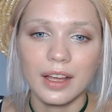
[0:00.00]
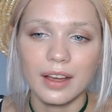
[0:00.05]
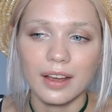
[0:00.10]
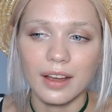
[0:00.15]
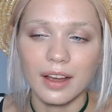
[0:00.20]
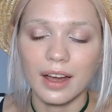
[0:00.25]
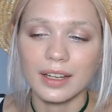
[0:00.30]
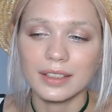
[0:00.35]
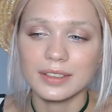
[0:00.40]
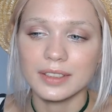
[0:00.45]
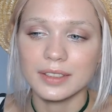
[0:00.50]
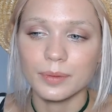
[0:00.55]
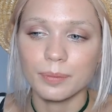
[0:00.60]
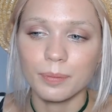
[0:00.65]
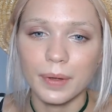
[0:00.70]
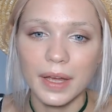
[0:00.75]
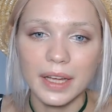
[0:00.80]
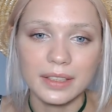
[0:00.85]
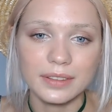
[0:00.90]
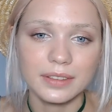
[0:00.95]
got a
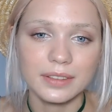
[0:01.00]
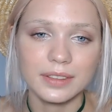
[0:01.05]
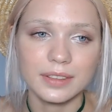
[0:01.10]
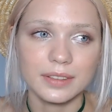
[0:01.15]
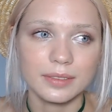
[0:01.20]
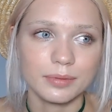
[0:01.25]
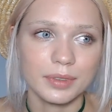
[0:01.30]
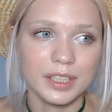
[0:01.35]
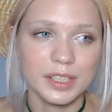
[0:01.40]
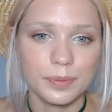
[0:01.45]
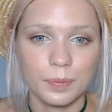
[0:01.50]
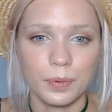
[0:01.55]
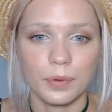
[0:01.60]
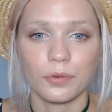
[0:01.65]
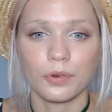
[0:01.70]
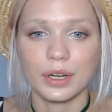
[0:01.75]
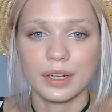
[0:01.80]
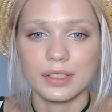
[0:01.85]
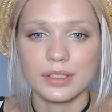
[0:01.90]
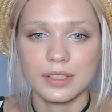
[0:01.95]
bad
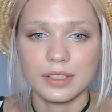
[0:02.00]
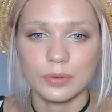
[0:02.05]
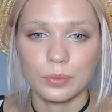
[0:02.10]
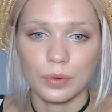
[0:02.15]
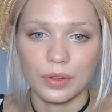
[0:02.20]
experience